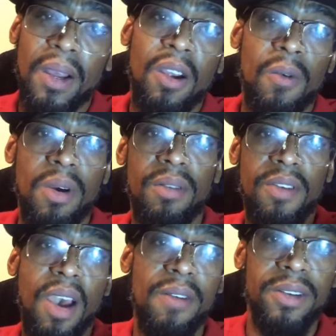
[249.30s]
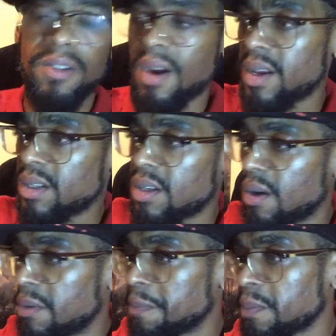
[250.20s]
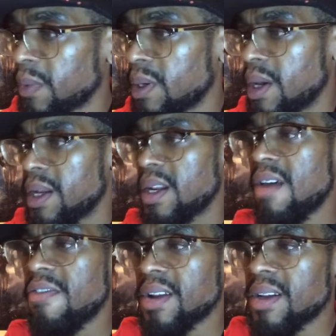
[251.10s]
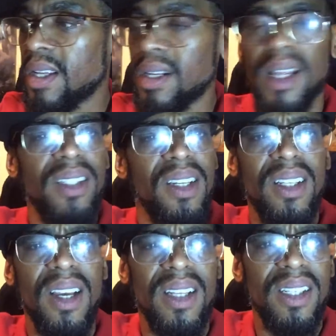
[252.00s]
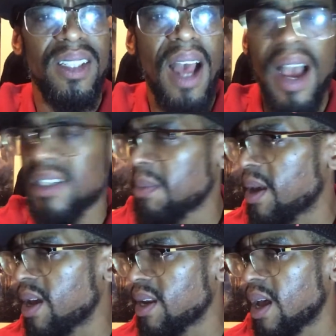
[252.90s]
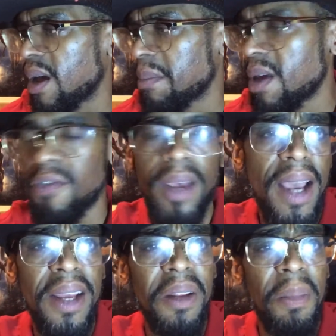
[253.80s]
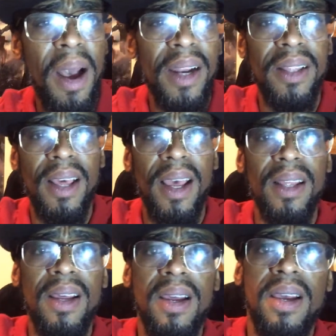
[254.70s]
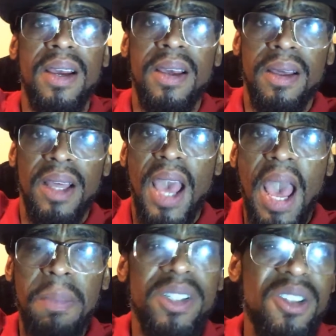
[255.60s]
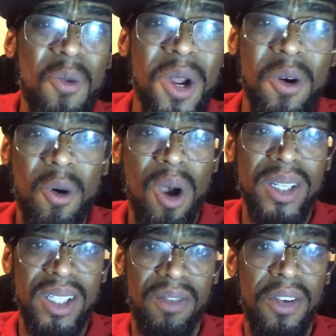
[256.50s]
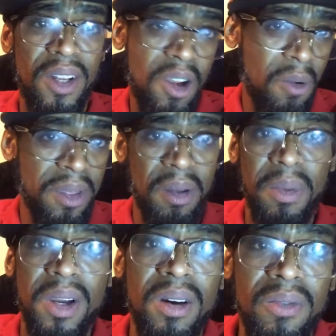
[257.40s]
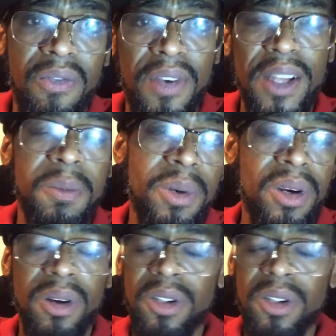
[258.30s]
coronavirus, right? So definitely let's discuss stocks, man. If we got anybody that happens to run across this video, whether it be on Facebook or